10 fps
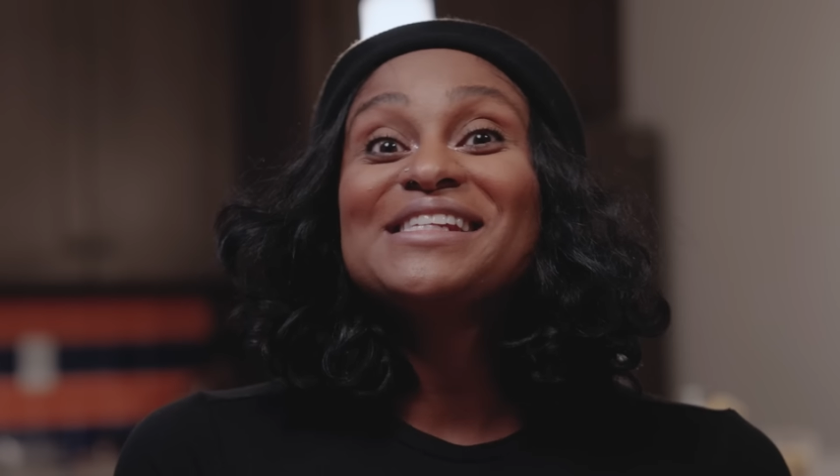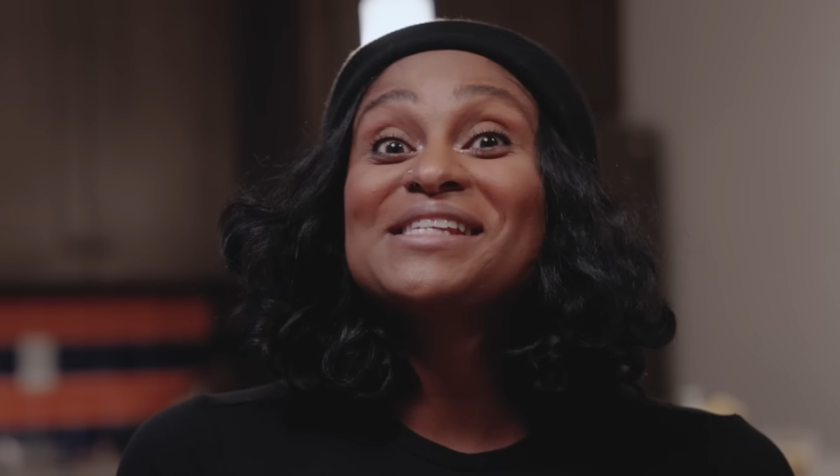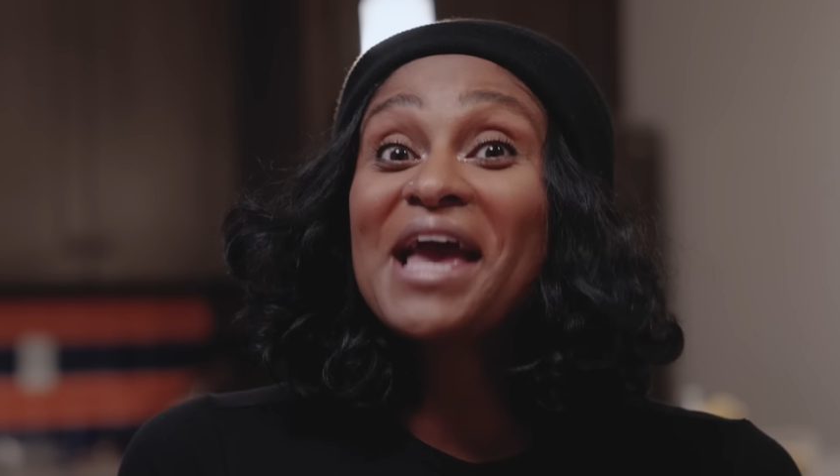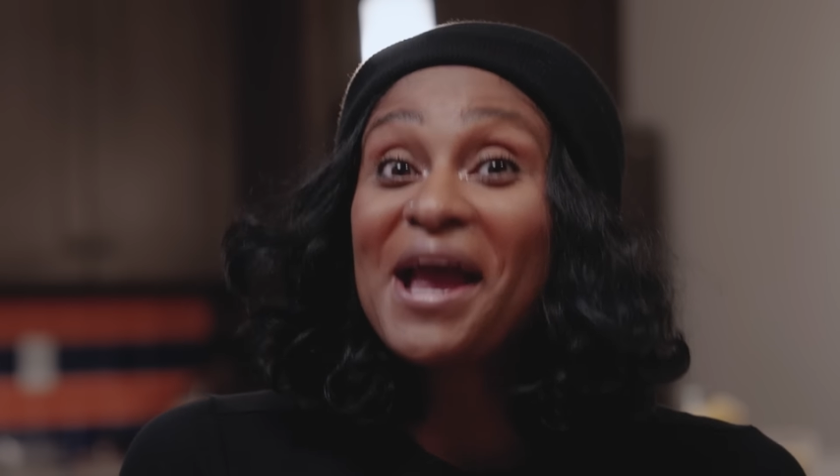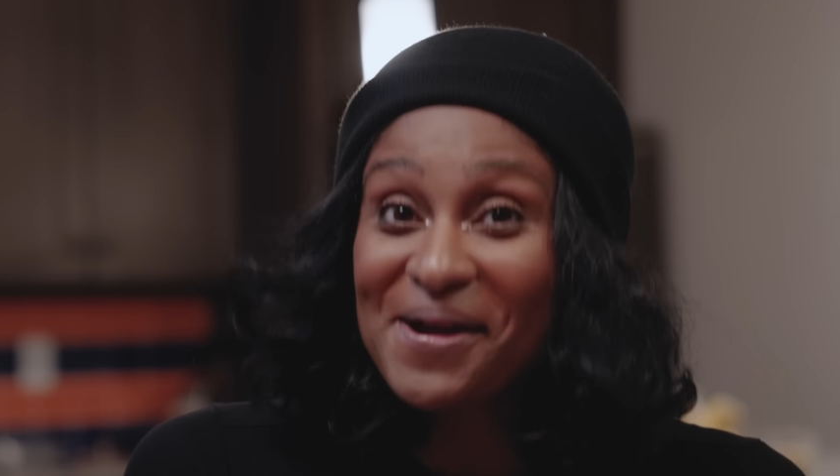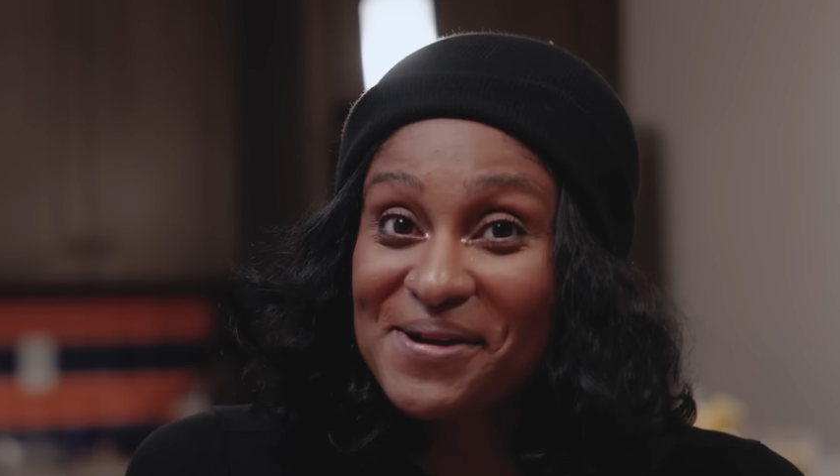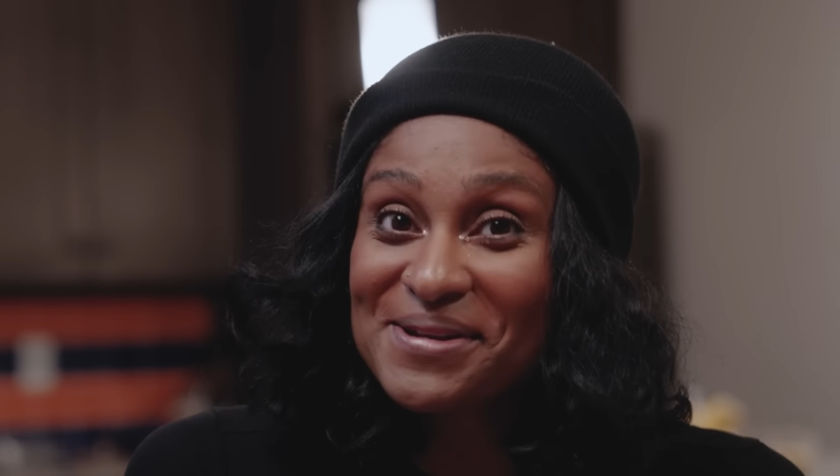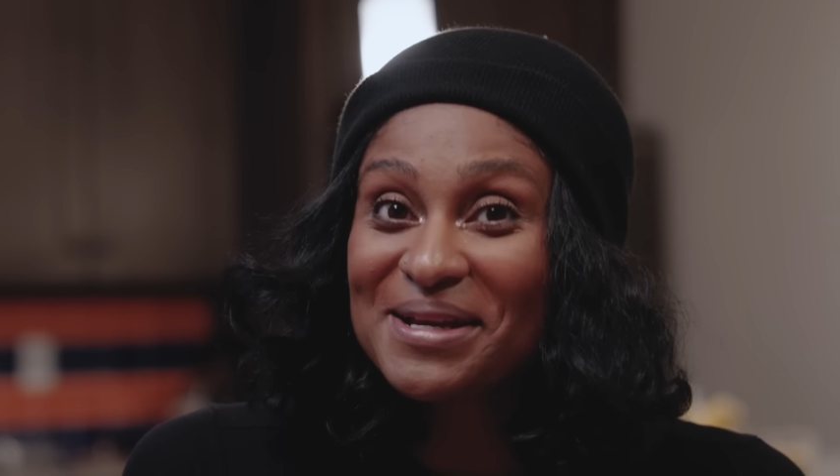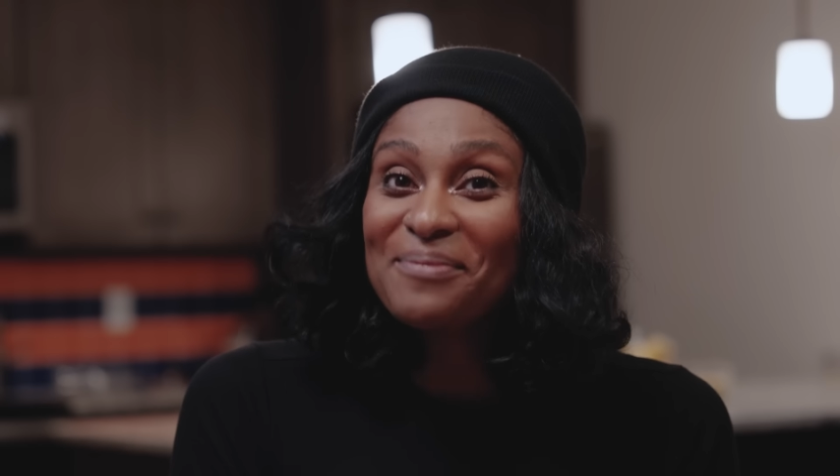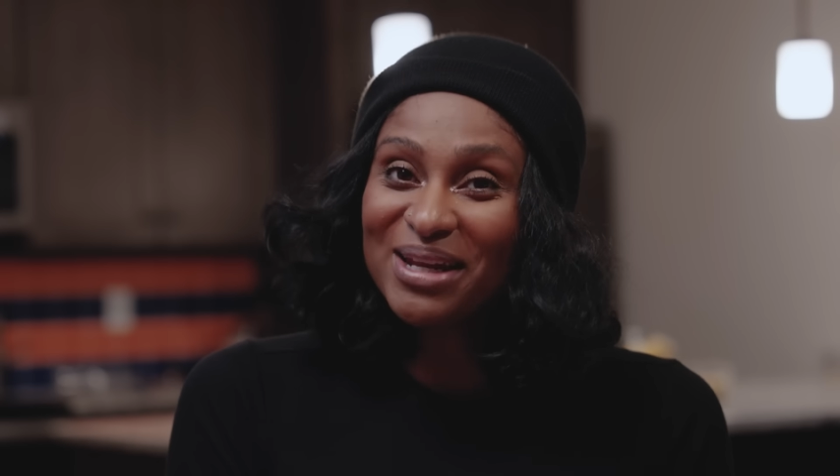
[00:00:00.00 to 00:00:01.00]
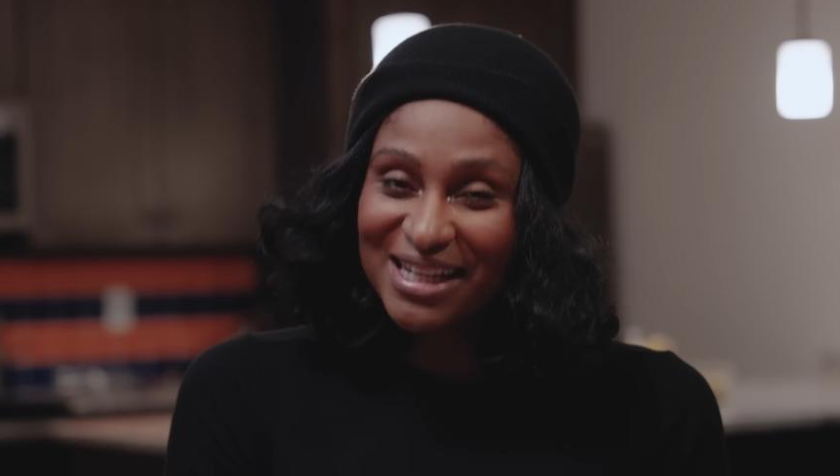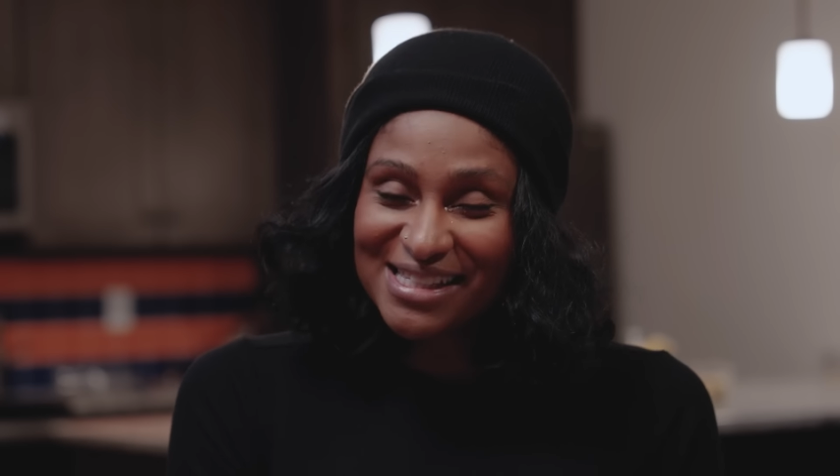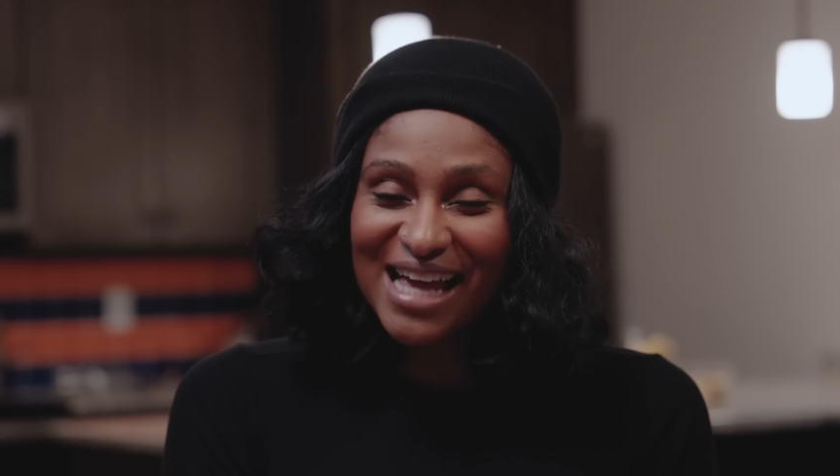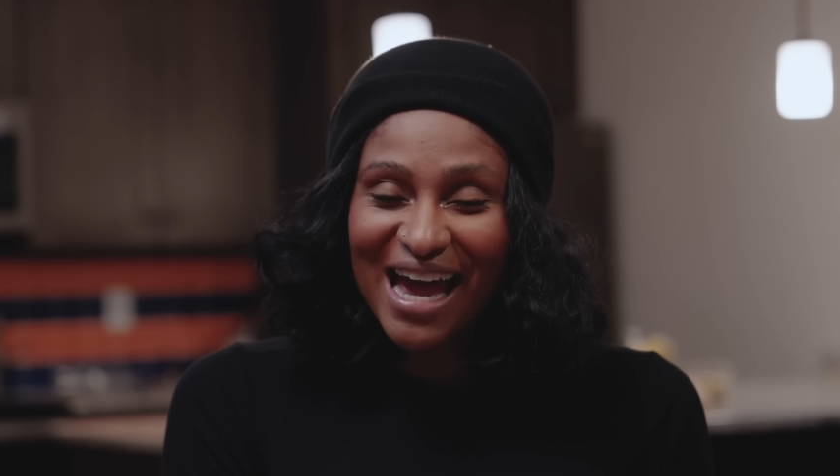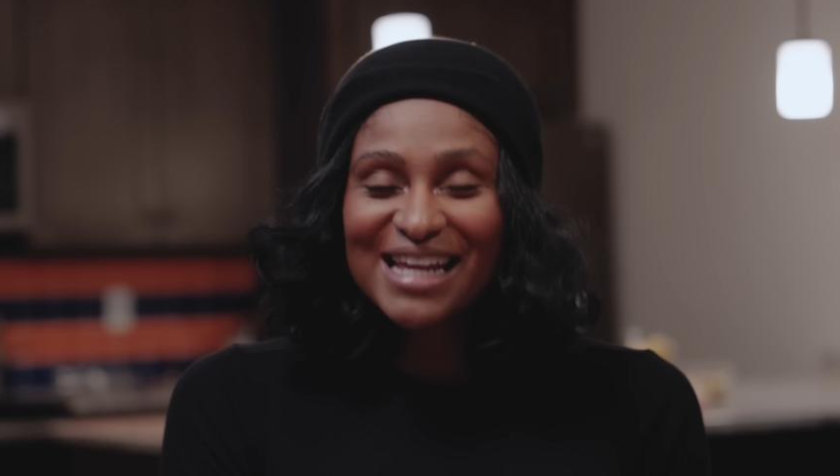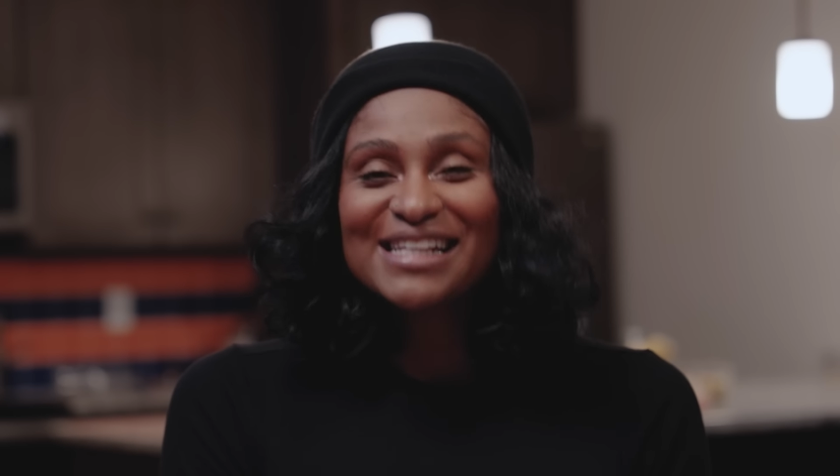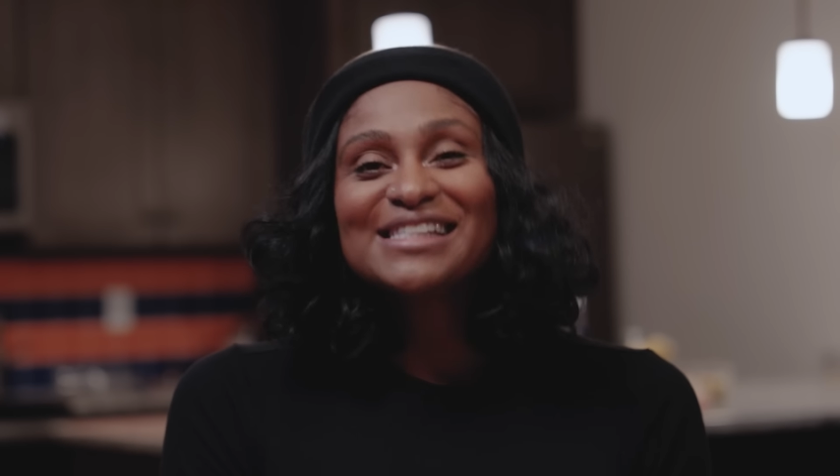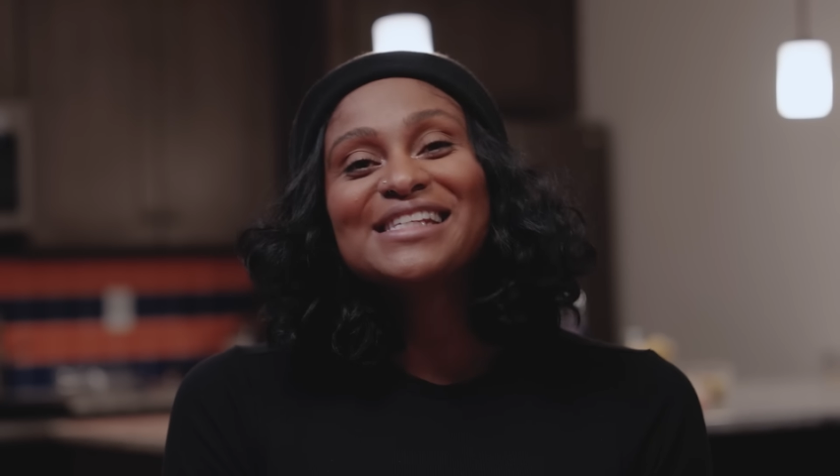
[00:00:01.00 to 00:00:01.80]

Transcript: scared, but excited